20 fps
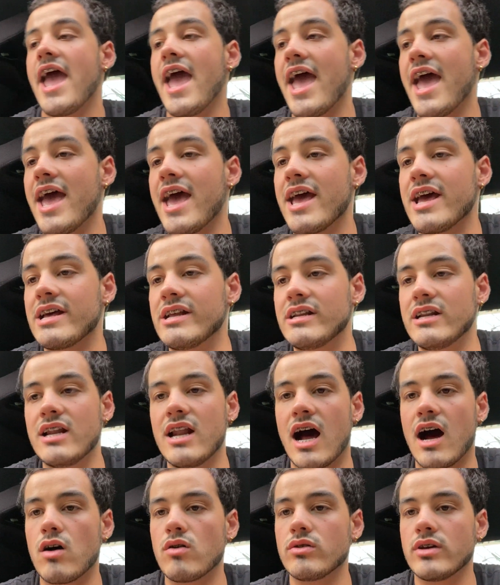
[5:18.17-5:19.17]

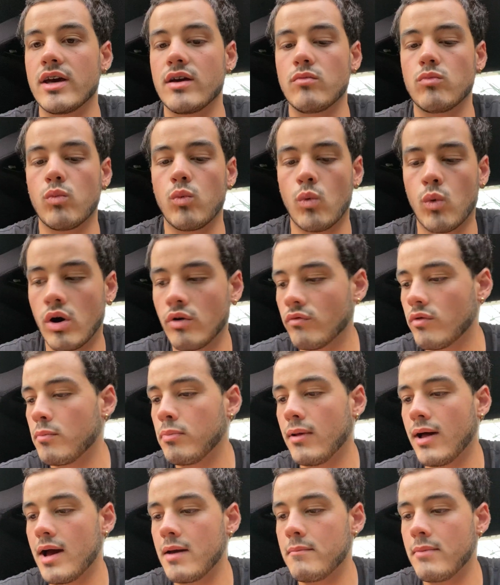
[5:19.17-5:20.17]
and I'll get one
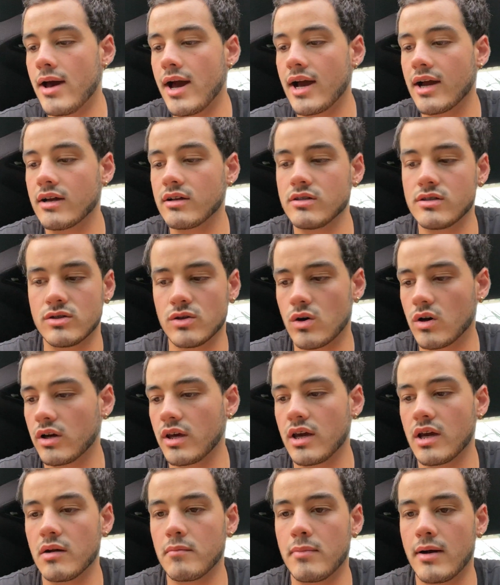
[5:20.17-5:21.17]
reply back
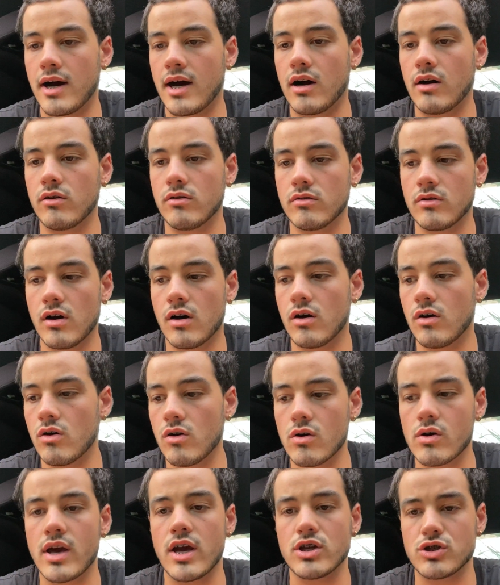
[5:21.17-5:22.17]
talking about,
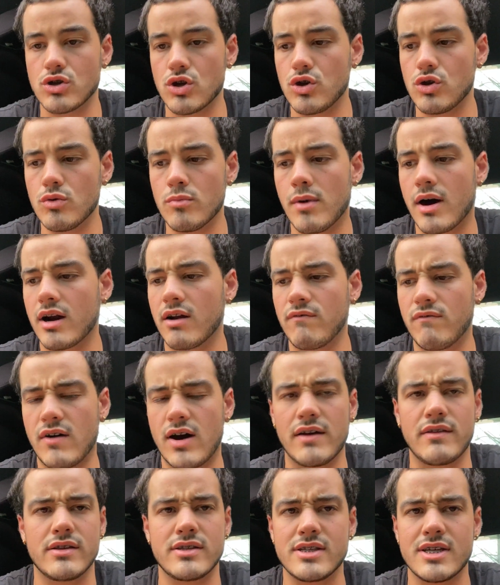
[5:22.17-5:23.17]
oh, okay, so you
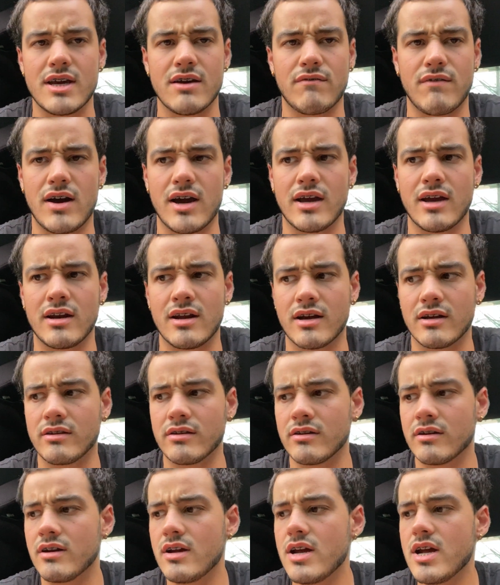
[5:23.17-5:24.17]
modified the TFI
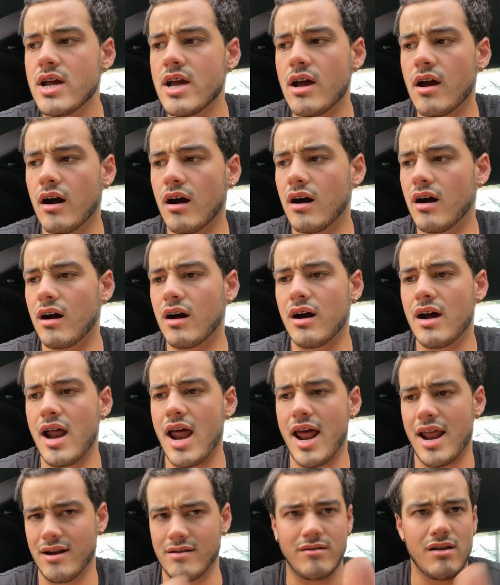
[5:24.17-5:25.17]
connector,
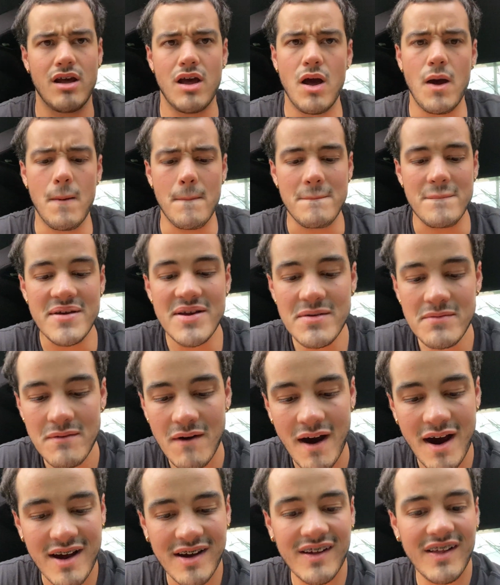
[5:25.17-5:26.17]
and
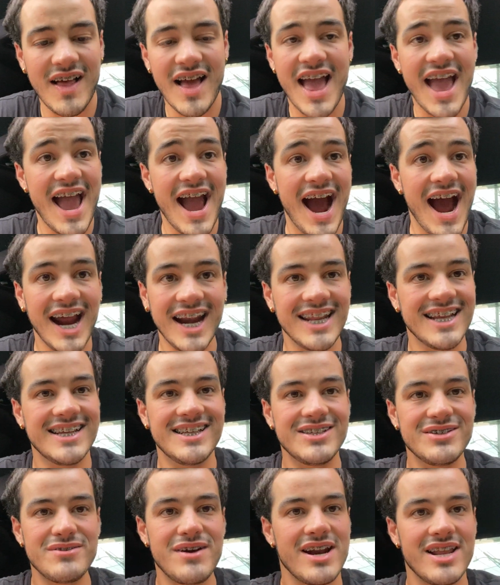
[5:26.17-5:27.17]
meanwhile, I
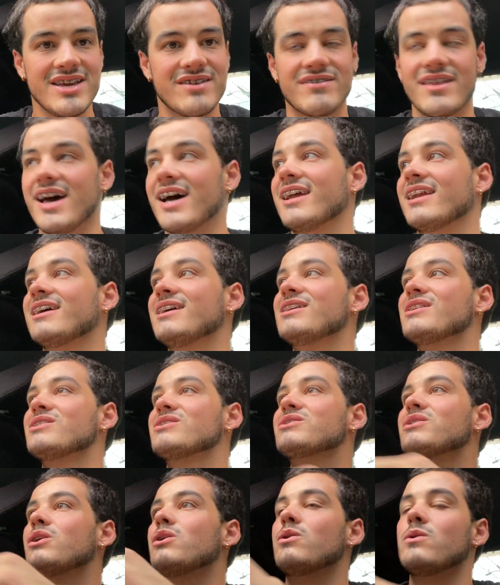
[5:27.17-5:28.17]
didn't do any of that.
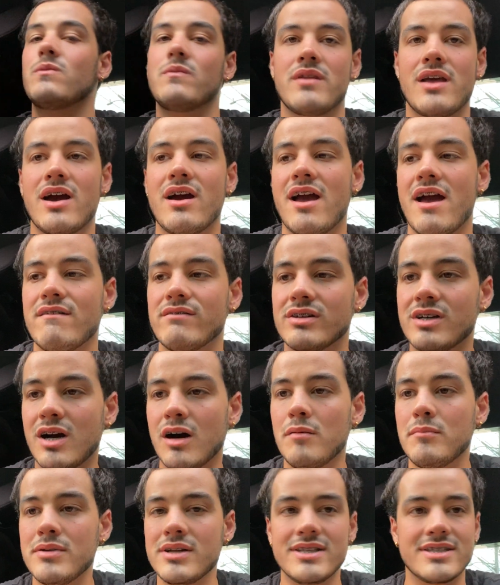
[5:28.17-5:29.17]
So now I have a
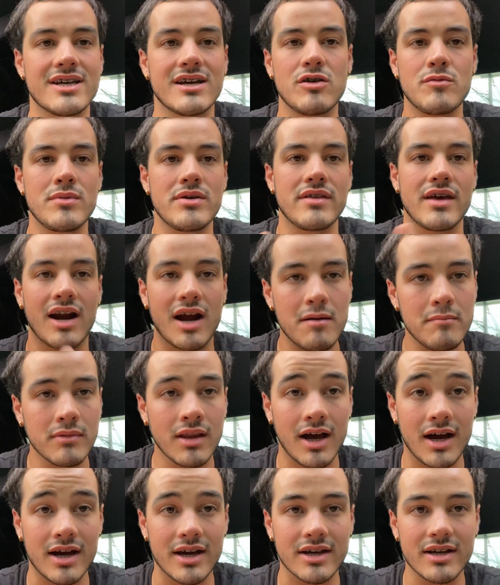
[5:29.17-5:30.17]
company telling me that I'm
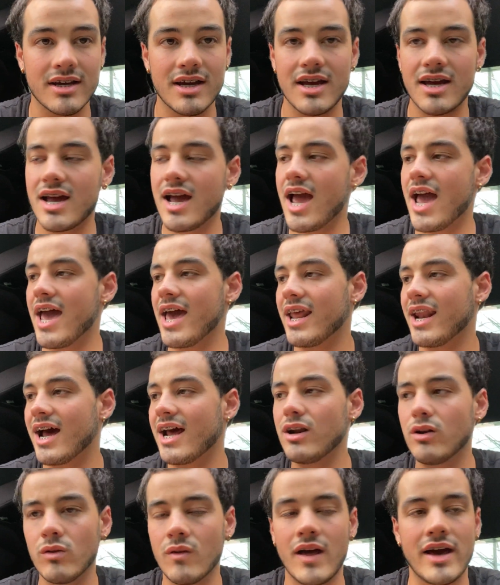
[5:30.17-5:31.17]
lying, and
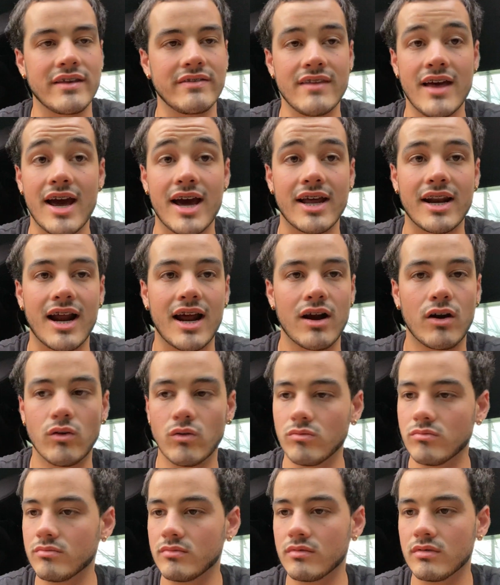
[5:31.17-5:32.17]
I don't like that. I'm